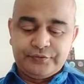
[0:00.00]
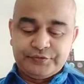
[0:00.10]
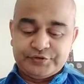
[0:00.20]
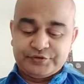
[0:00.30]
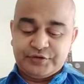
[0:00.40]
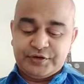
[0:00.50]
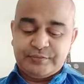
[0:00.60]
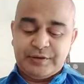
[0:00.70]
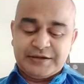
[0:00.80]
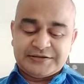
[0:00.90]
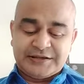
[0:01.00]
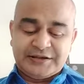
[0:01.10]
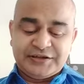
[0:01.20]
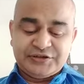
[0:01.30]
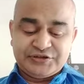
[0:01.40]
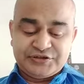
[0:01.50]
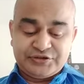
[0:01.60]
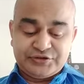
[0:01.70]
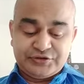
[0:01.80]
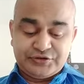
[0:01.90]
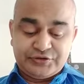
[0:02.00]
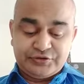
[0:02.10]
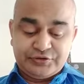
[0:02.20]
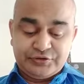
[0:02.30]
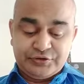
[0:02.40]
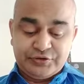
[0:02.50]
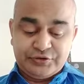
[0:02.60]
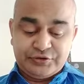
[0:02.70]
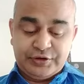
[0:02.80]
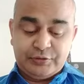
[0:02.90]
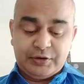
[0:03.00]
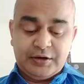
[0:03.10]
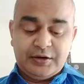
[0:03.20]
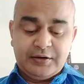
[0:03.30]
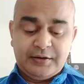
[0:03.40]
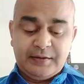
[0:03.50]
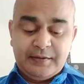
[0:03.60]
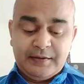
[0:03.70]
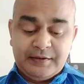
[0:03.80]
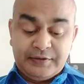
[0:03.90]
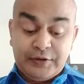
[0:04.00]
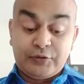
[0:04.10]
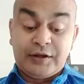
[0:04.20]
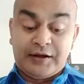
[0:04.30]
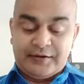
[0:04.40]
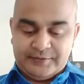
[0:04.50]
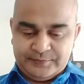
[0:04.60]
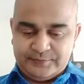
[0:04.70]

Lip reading: which is written by Satish Deodhar. Okay,